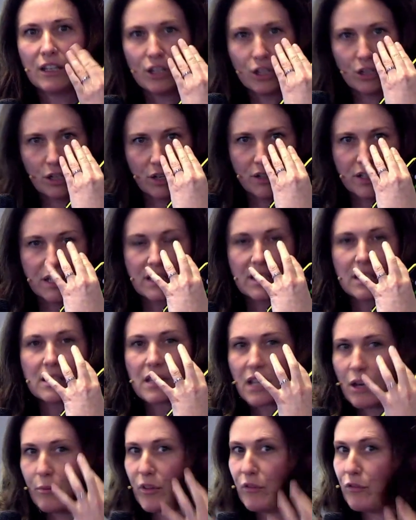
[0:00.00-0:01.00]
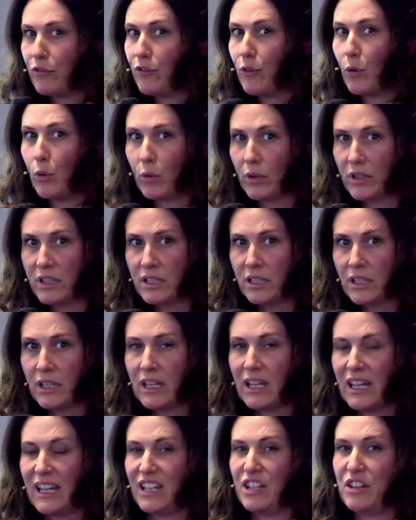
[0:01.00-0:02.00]
you notice it's coming forward
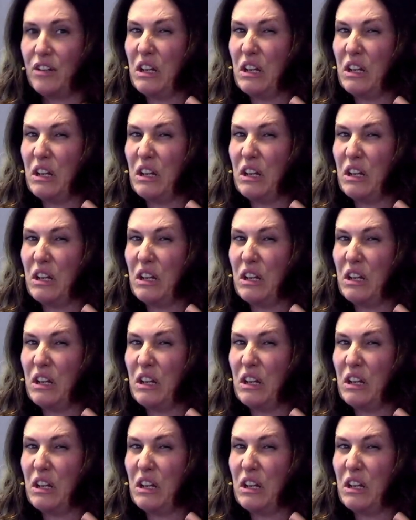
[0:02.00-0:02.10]
and